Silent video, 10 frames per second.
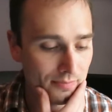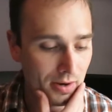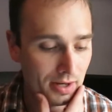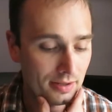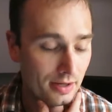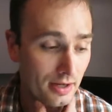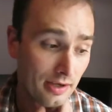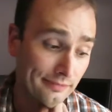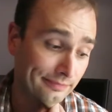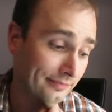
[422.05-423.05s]
But
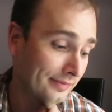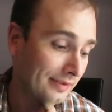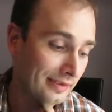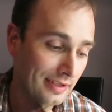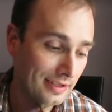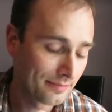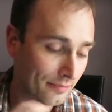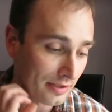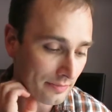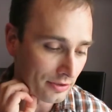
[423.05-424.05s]
it's
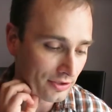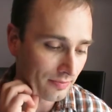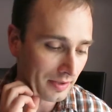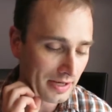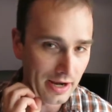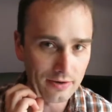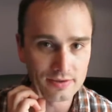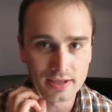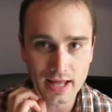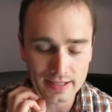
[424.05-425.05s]
pretty much splitting
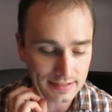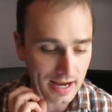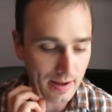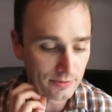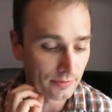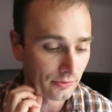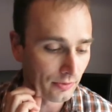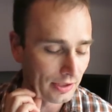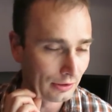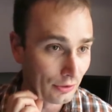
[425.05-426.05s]
hairs a lot of times
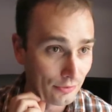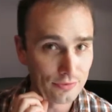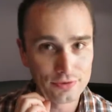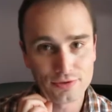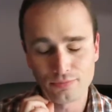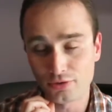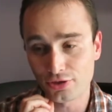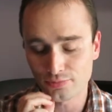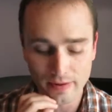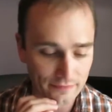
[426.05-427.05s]
between Lew's, which
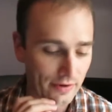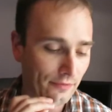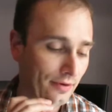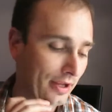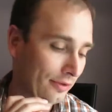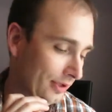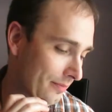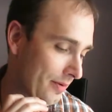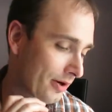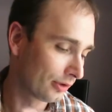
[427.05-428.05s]
is my favorite, and
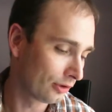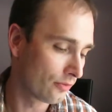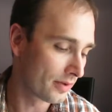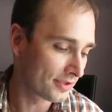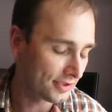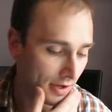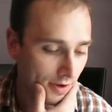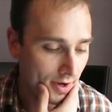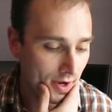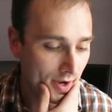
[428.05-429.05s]
comparing Loomis to
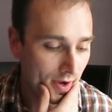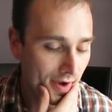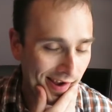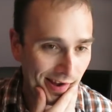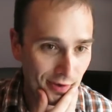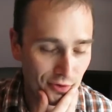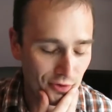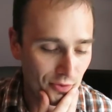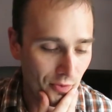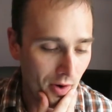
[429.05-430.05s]

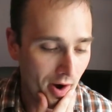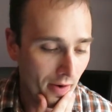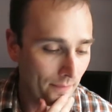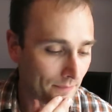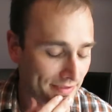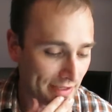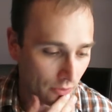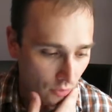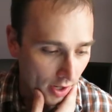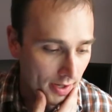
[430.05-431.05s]
St.
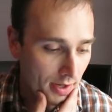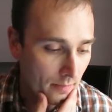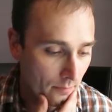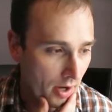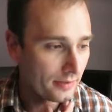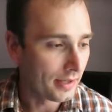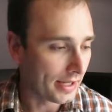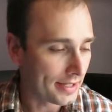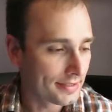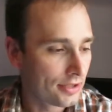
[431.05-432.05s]
Croix. But
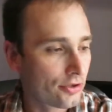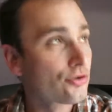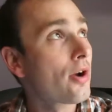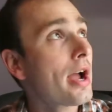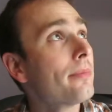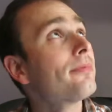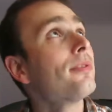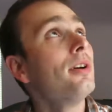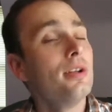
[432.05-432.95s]
like I said, your Triumph,